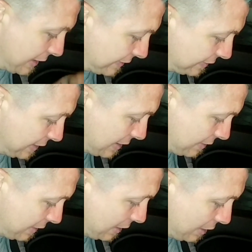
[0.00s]

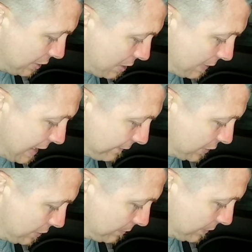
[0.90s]
quesadilla. You don't have
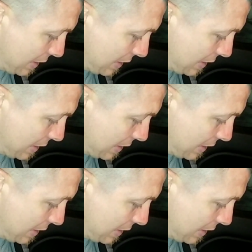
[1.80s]
to.